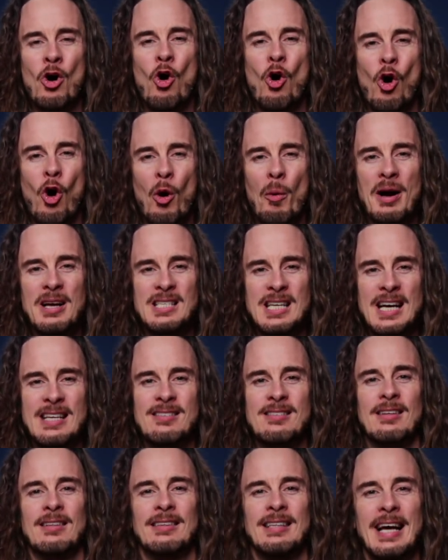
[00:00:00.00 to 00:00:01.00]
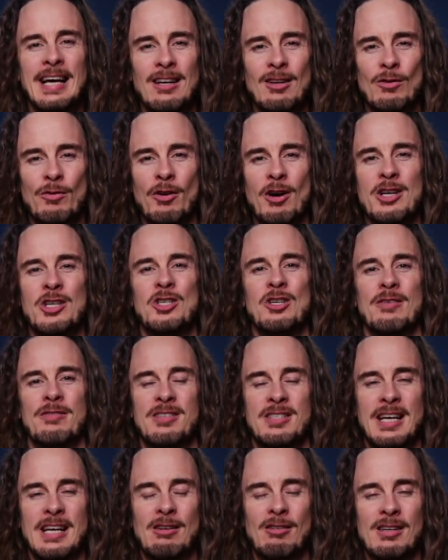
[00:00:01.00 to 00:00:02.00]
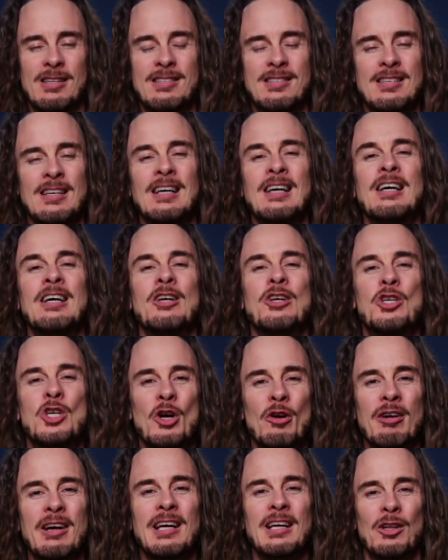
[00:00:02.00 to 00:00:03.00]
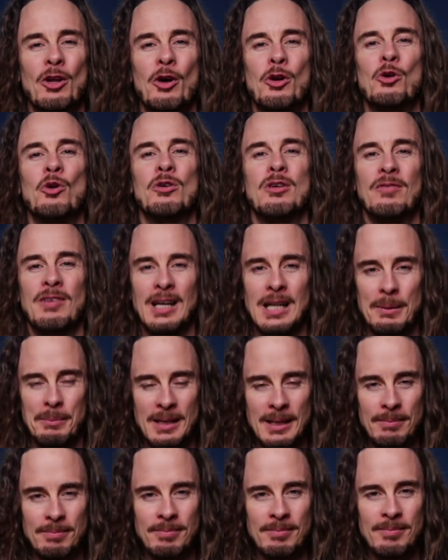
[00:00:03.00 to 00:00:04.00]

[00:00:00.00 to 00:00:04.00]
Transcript: always has the latest version of secrets during local development.